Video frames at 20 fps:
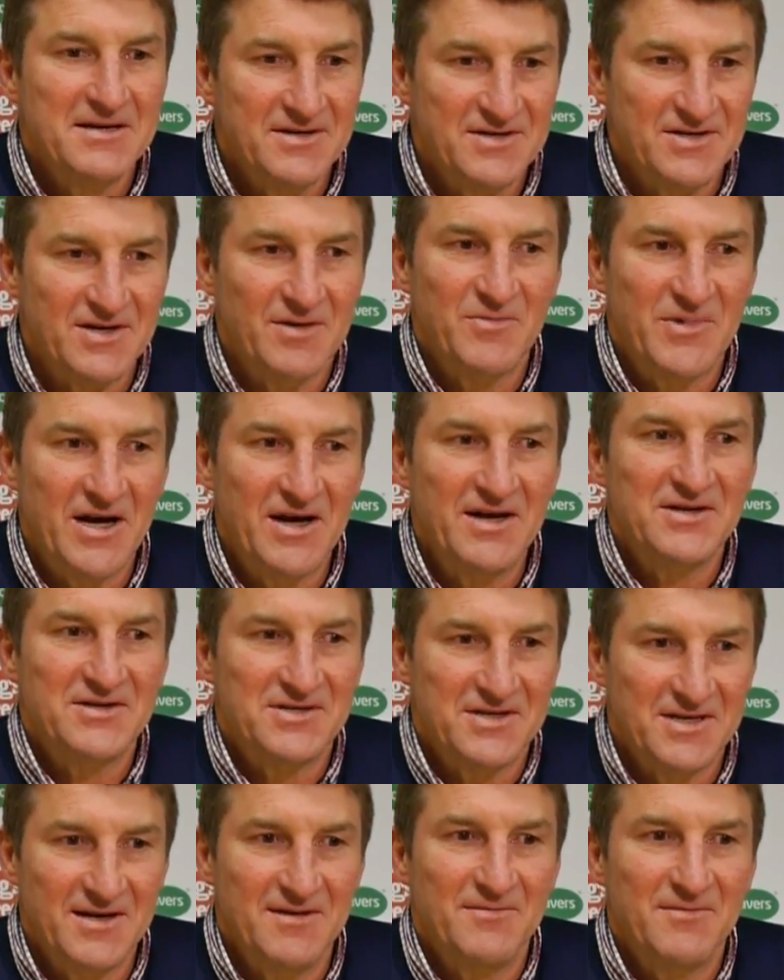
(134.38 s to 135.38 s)
some
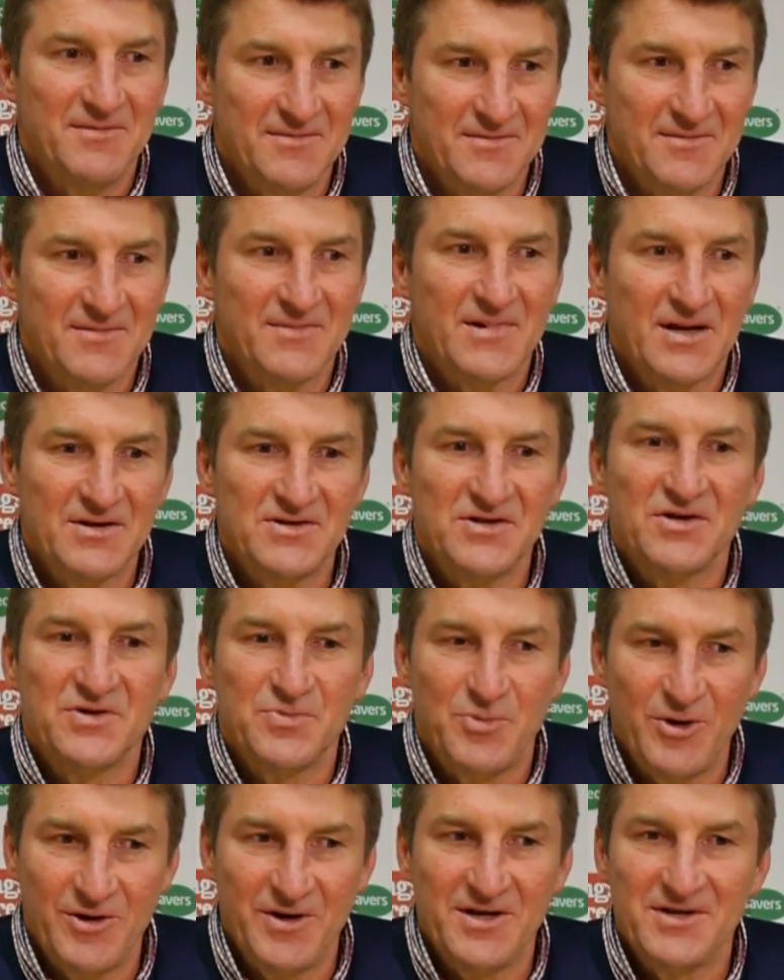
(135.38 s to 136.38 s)
days those
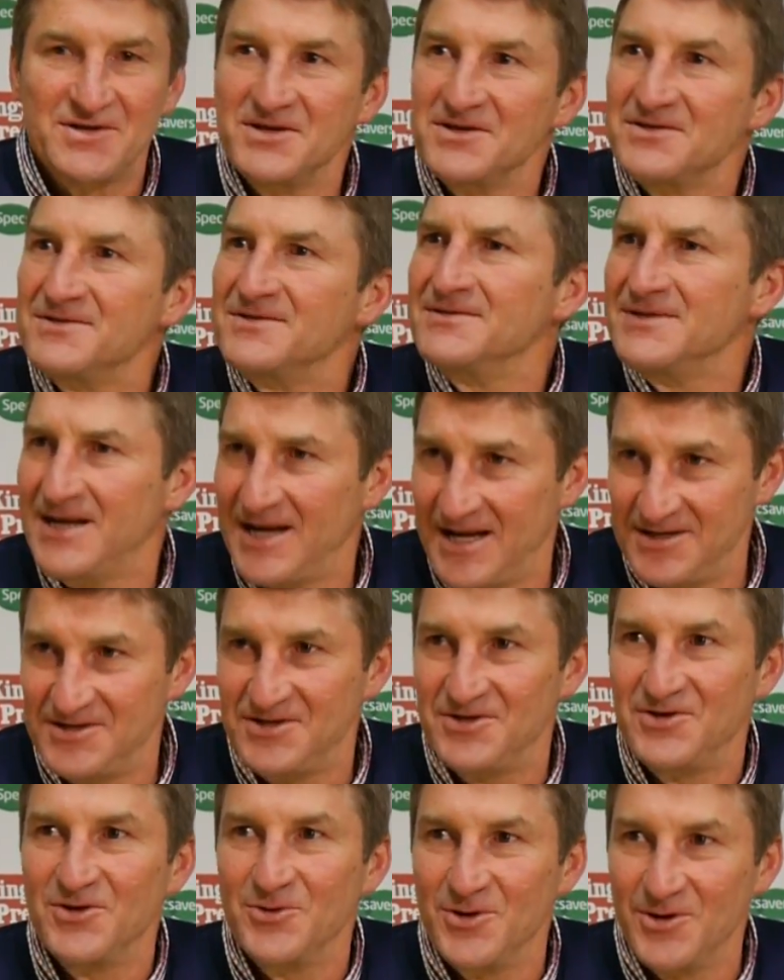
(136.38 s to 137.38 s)
experienced
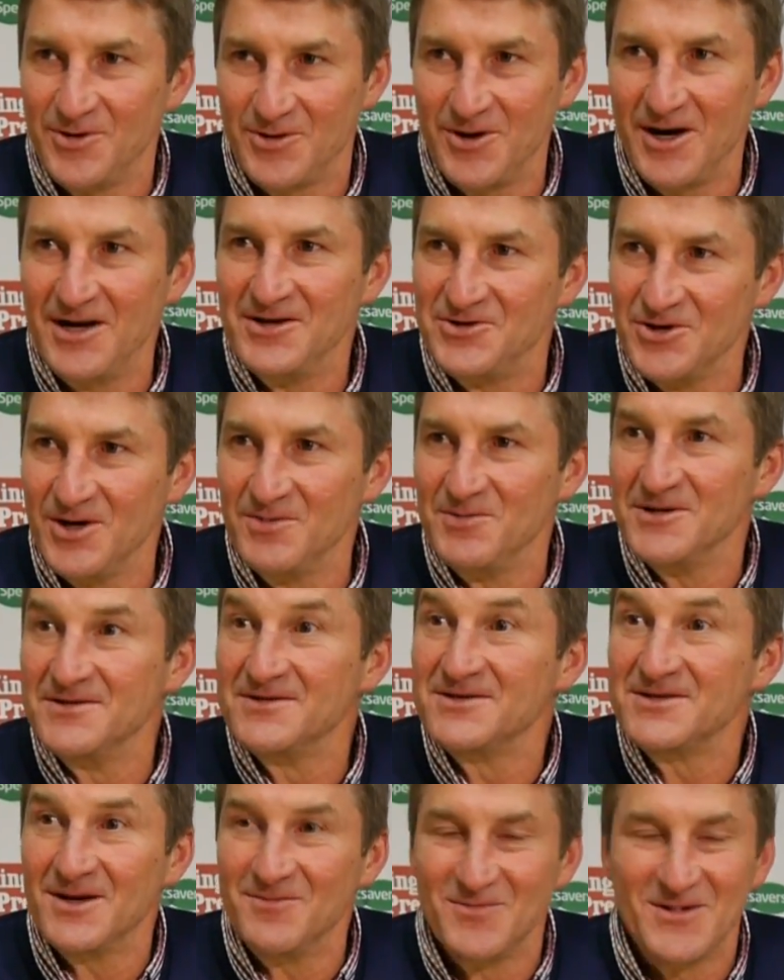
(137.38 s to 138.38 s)
heads do a great job,
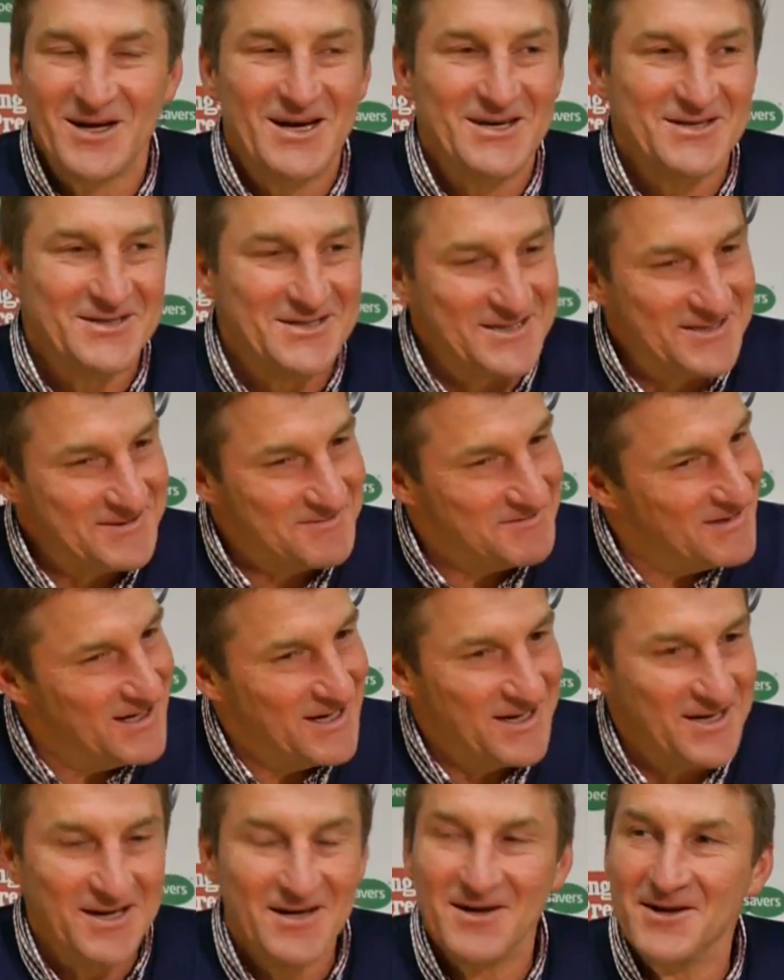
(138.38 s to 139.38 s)
and some days
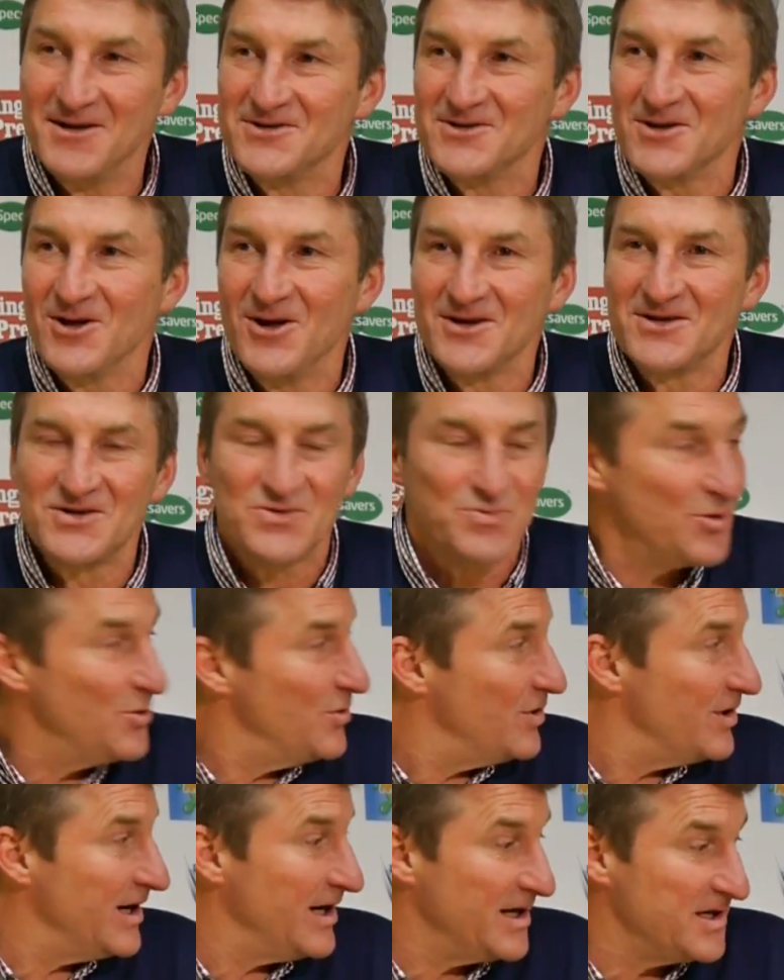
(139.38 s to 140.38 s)
they don't. It's like
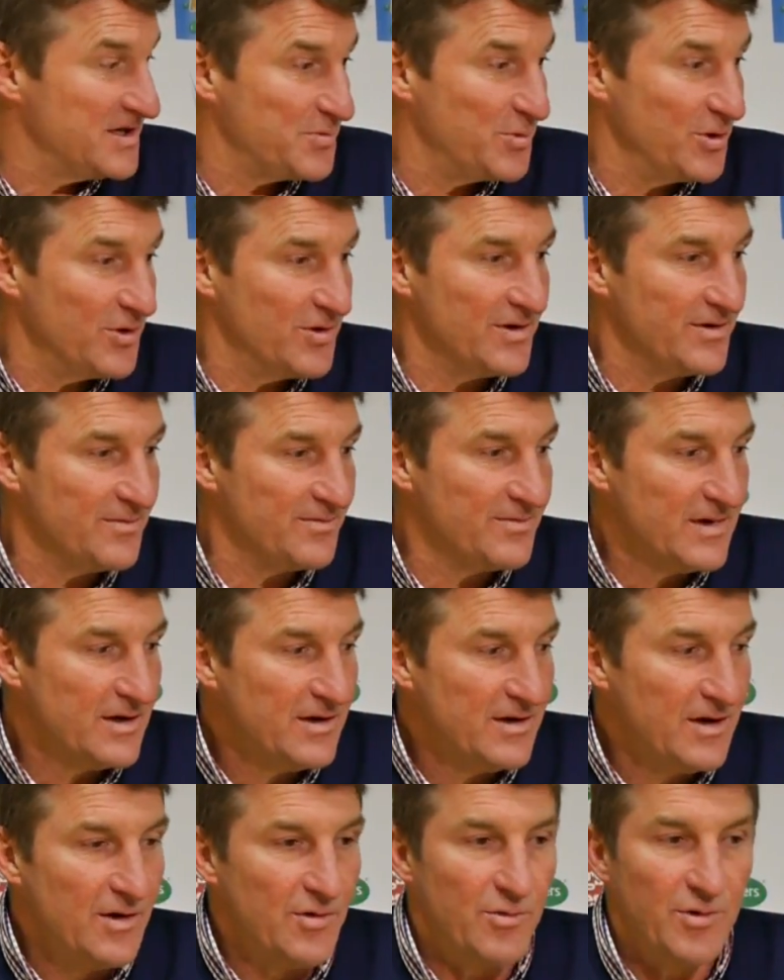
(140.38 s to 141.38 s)
sport, any sport, and
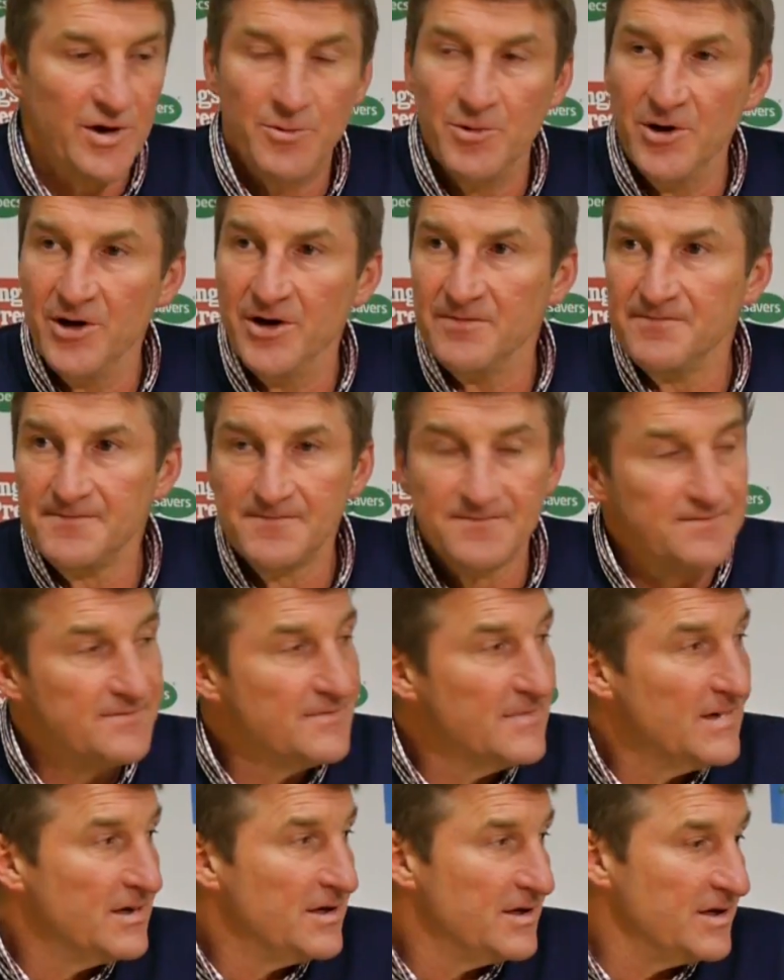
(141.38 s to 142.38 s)
we weren't
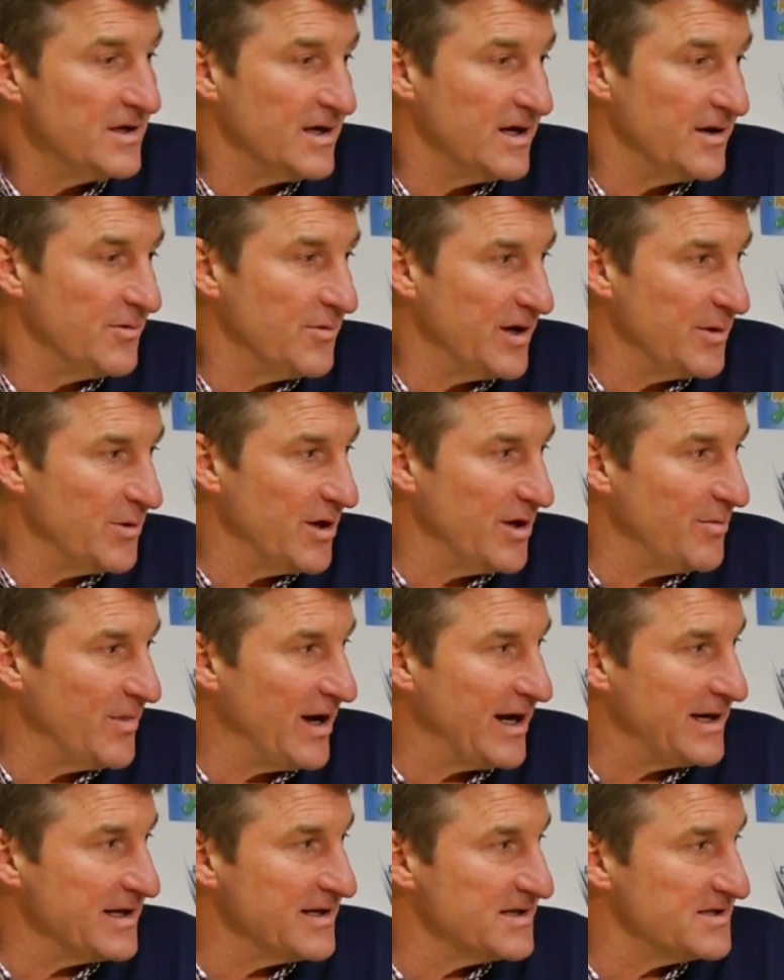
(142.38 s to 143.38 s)

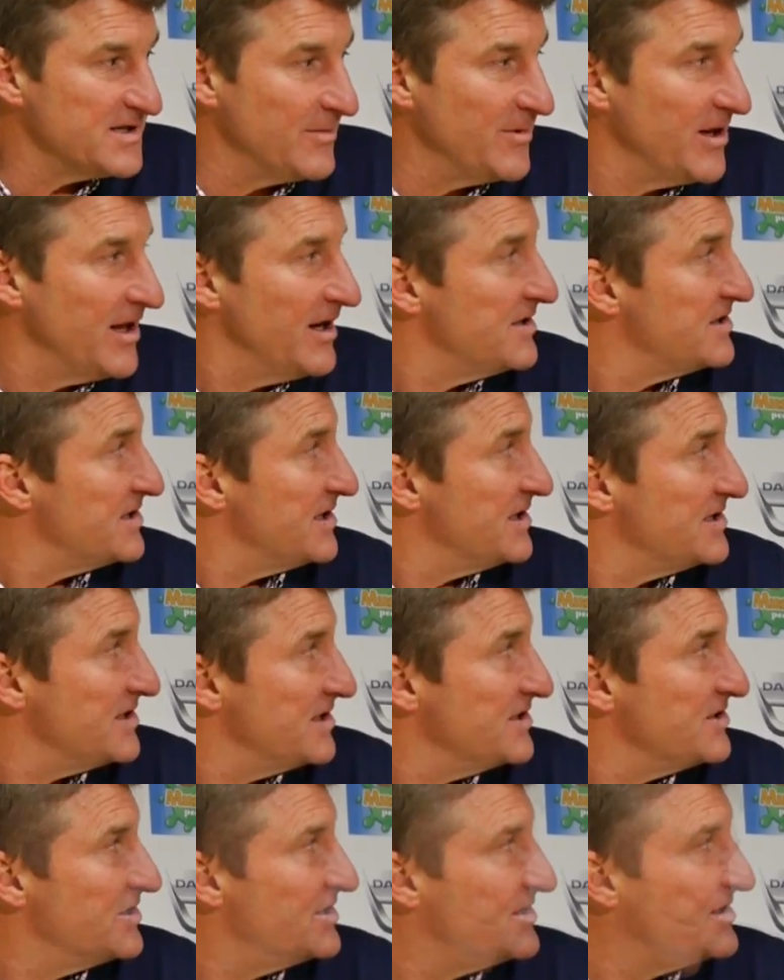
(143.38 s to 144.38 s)
making some of those
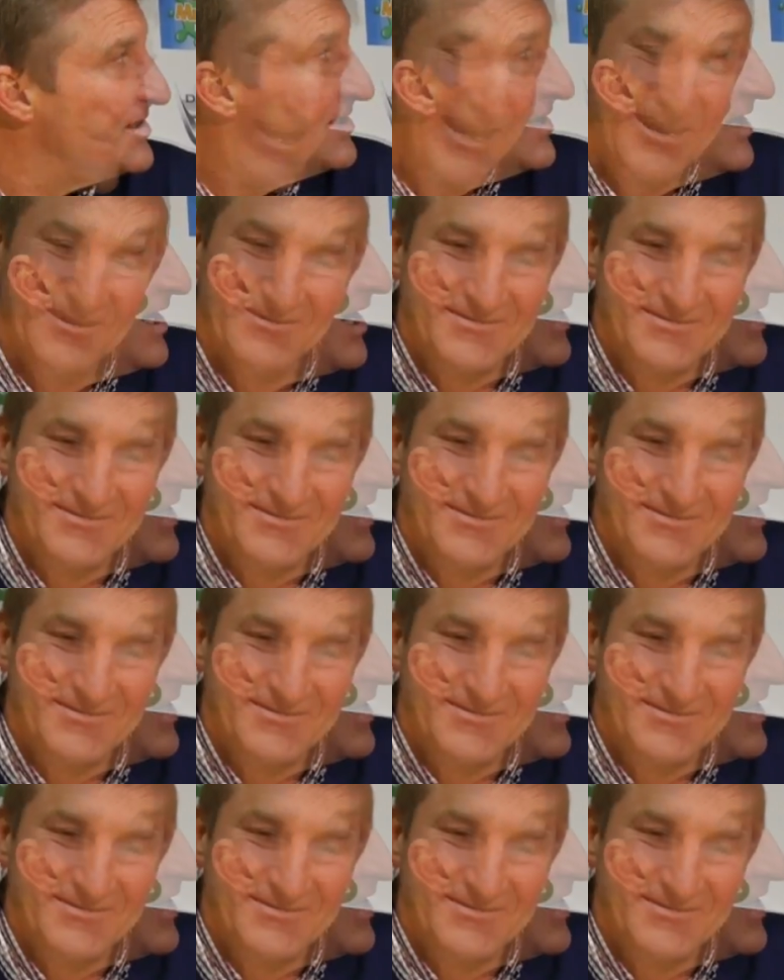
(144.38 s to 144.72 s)
decisions.